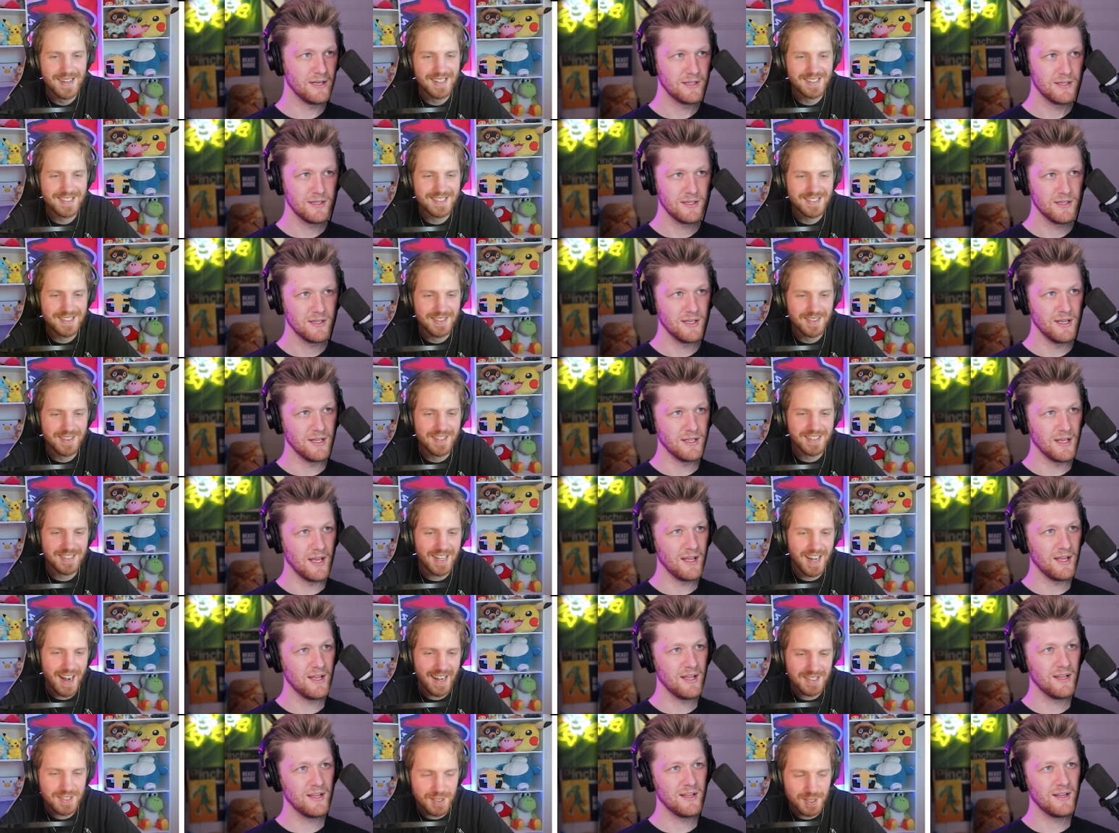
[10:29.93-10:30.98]
Speaker 1: it's the
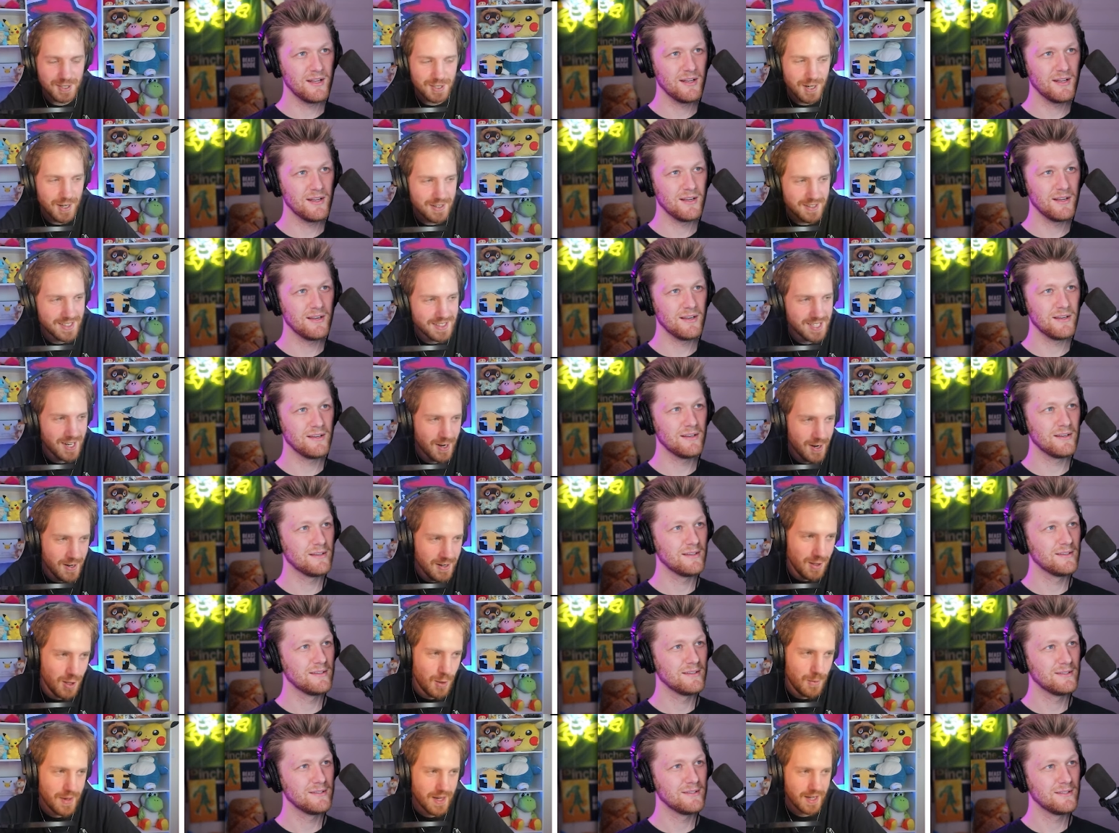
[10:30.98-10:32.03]
tides are starting to turn
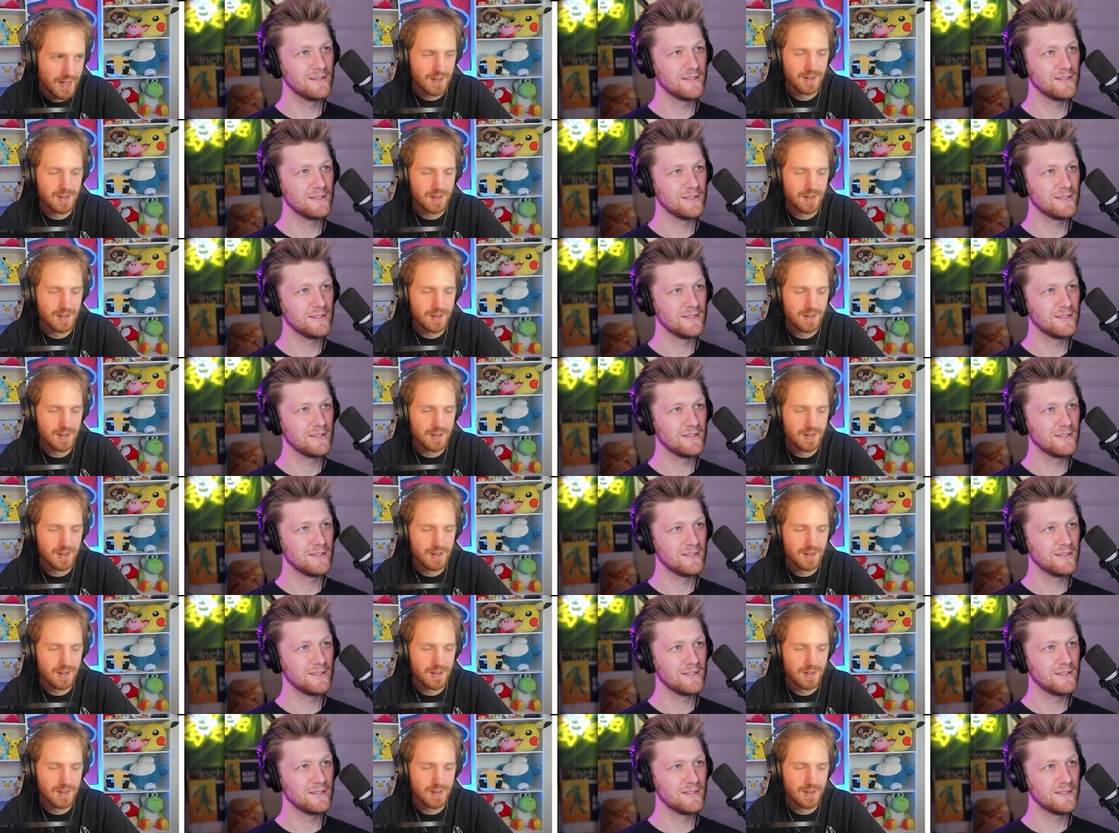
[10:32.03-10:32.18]
a little bit,